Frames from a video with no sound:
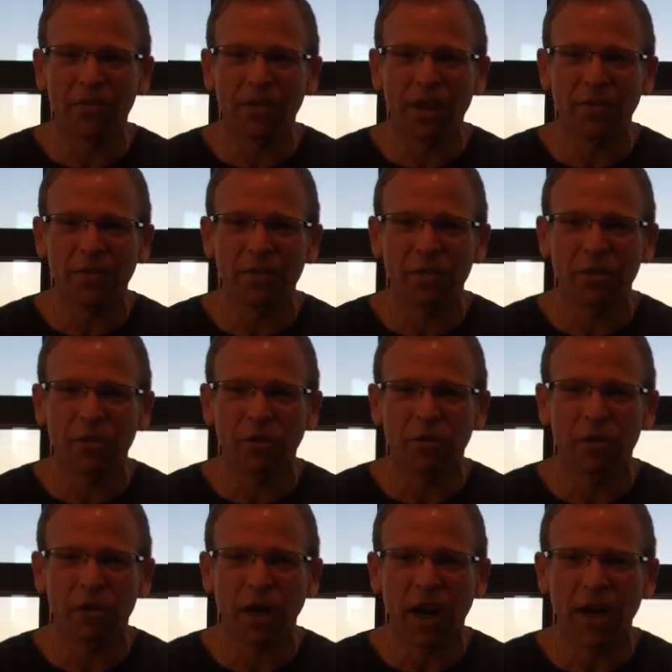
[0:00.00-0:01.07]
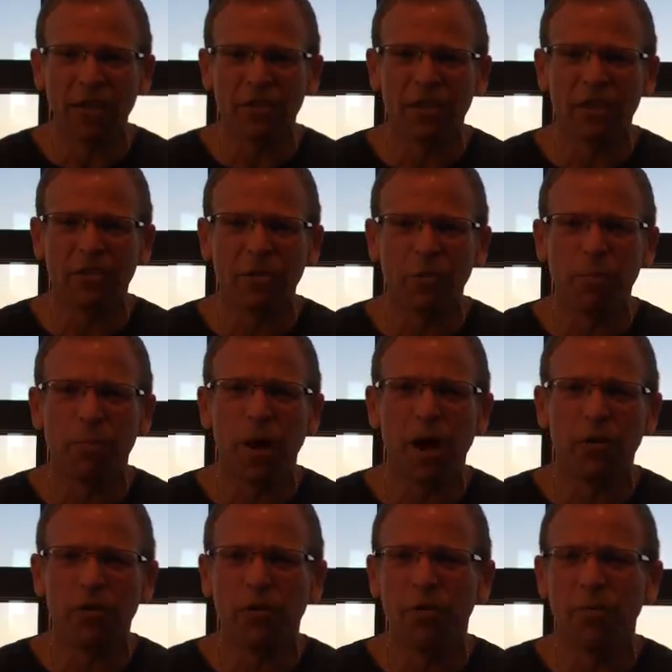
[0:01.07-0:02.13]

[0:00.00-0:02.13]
San Francisco Giants against Ubaldo